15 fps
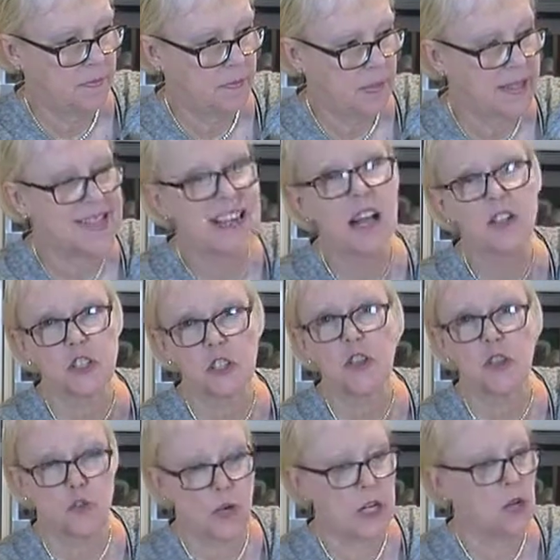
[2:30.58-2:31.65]
That's actually
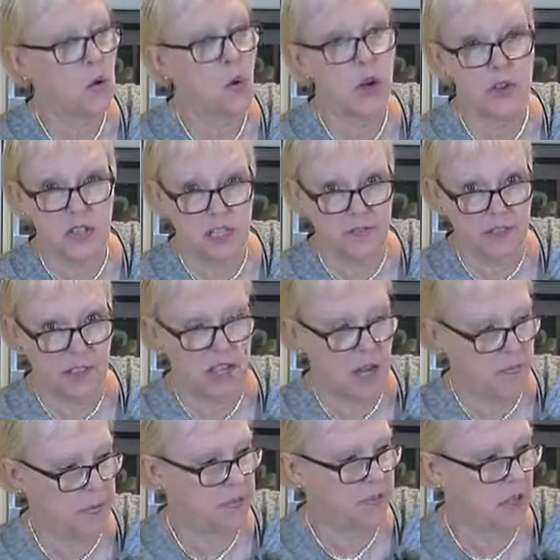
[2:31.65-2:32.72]
3/4 of a cup
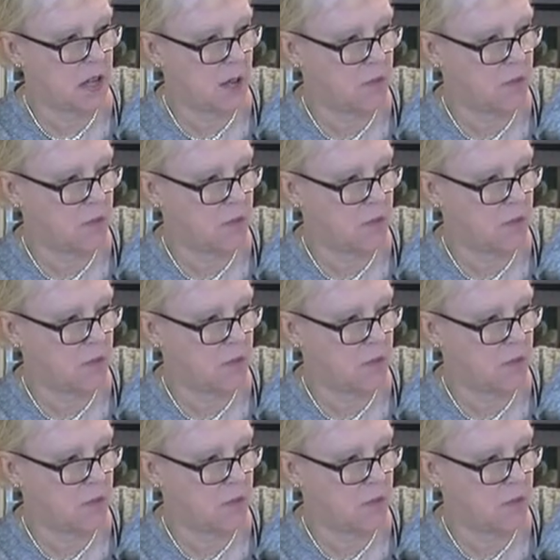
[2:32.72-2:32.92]
of lime